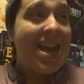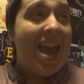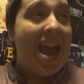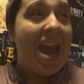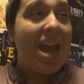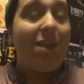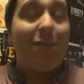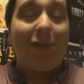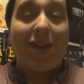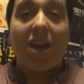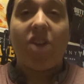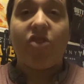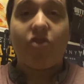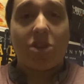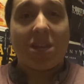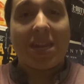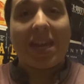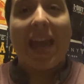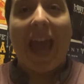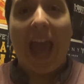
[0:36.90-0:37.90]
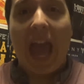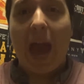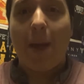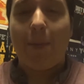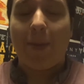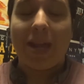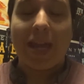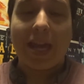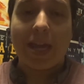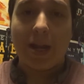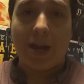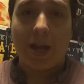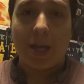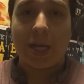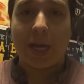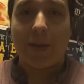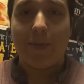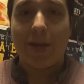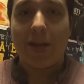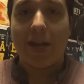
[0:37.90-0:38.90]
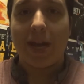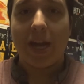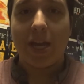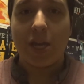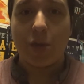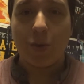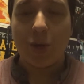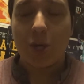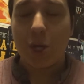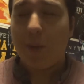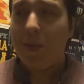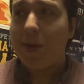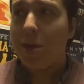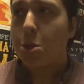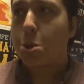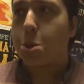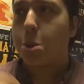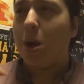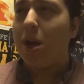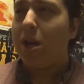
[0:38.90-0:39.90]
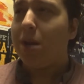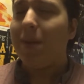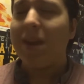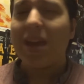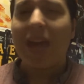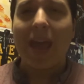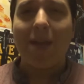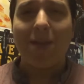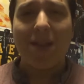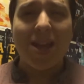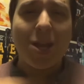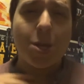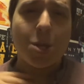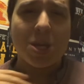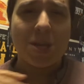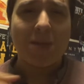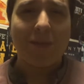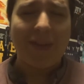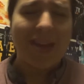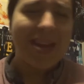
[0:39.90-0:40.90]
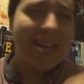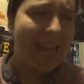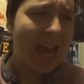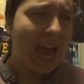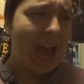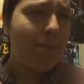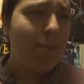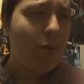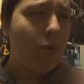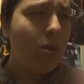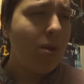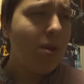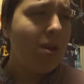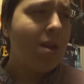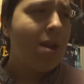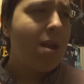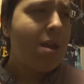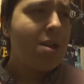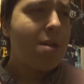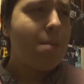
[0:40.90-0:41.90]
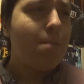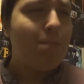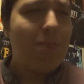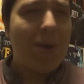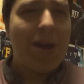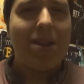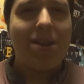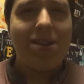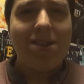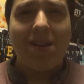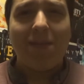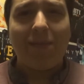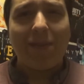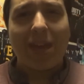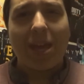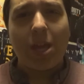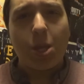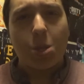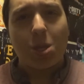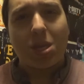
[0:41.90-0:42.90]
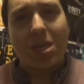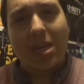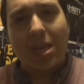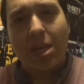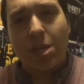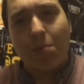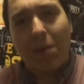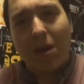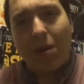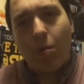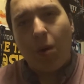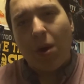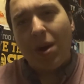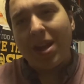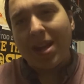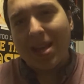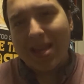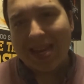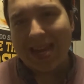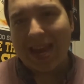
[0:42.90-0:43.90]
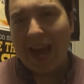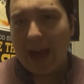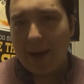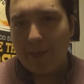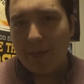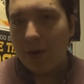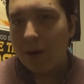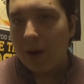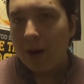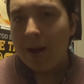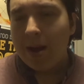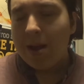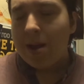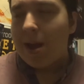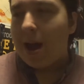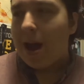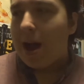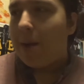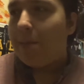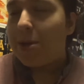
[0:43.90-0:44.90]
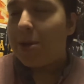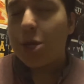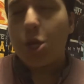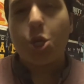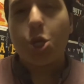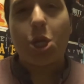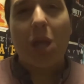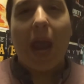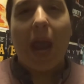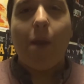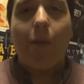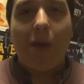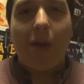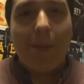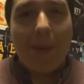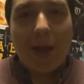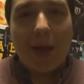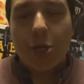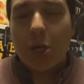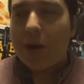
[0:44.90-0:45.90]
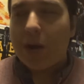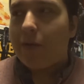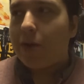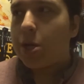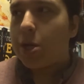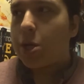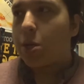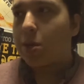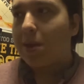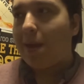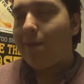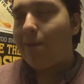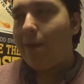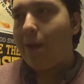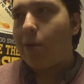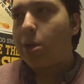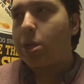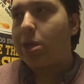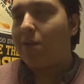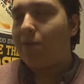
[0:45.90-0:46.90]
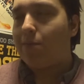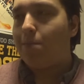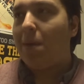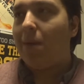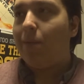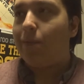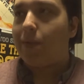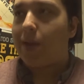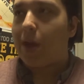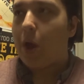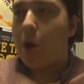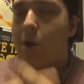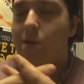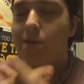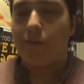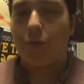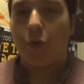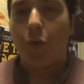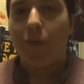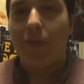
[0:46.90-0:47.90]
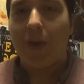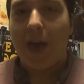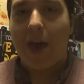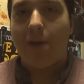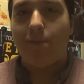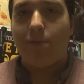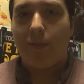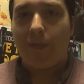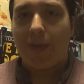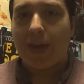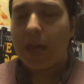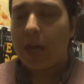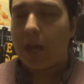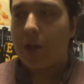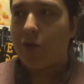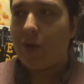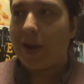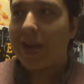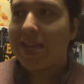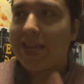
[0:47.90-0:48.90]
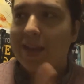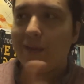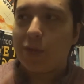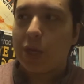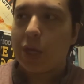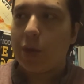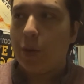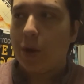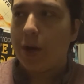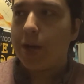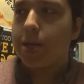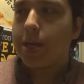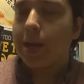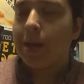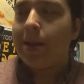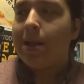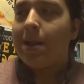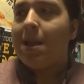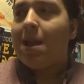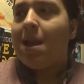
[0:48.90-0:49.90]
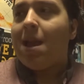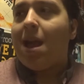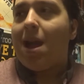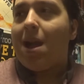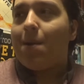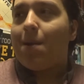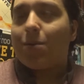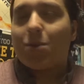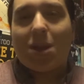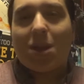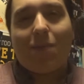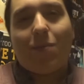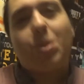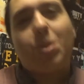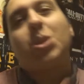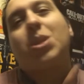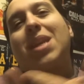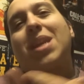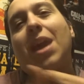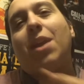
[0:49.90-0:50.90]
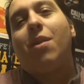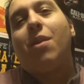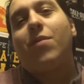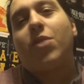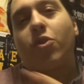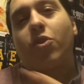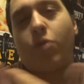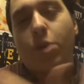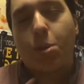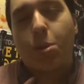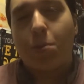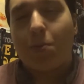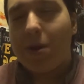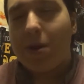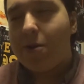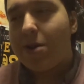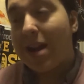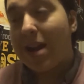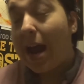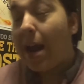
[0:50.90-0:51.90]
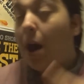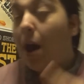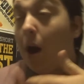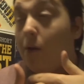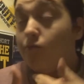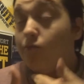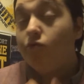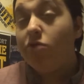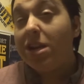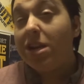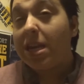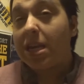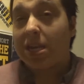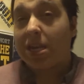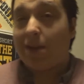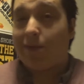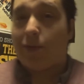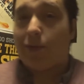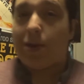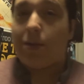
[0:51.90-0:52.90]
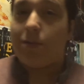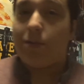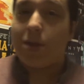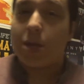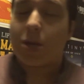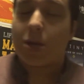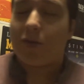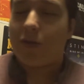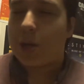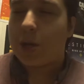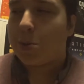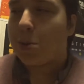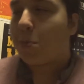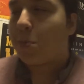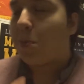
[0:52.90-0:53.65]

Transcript: anything interesting happening in the last couple of days, which I've been trying to make interesting things happen, but nothing interesting's been wanting to happen. It's just January, man. January is just a very tough month overall for everything, creativity-wise, because everyone's just getting over the Christmas period, and I'm really suffering with this Christmas